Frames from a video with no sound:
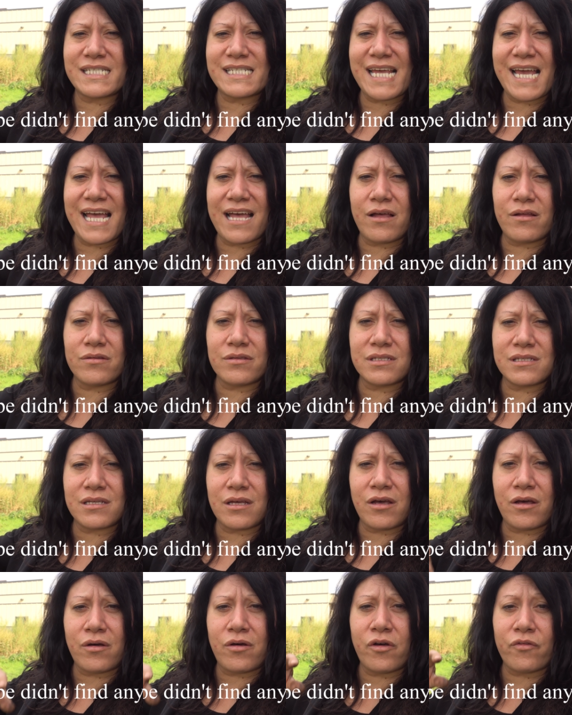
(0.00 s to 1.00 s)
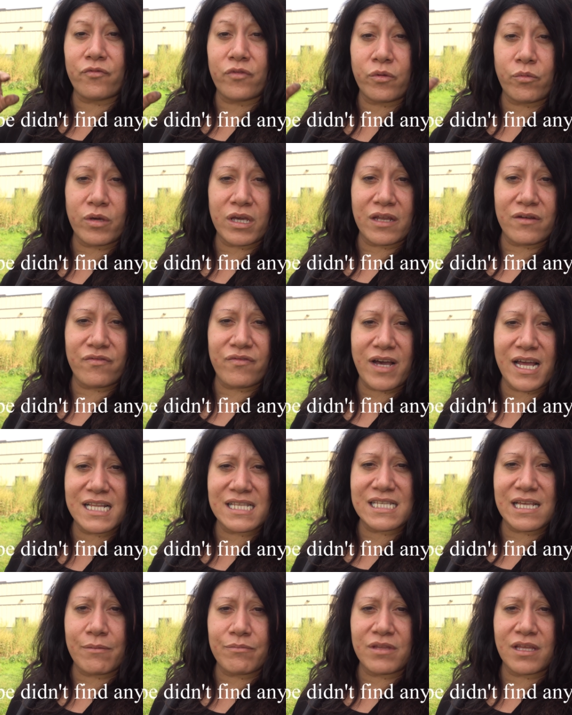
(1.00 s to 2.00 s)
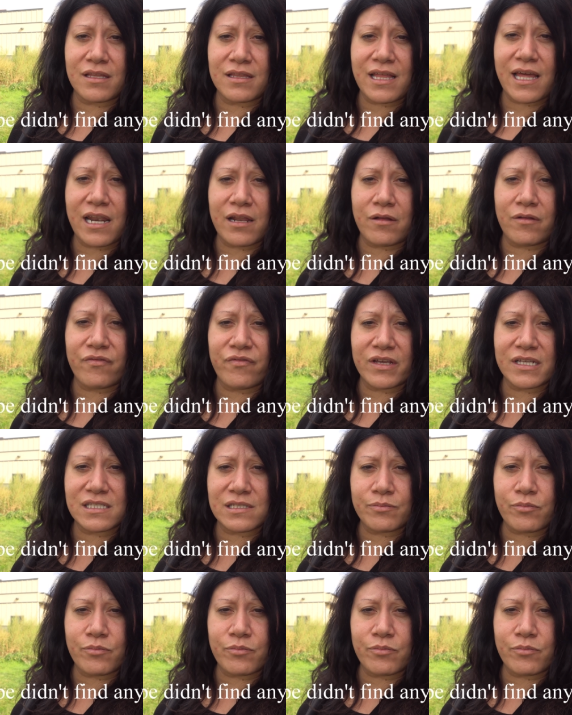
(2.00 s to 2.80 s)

down, so hopefully we can find something that'll fix the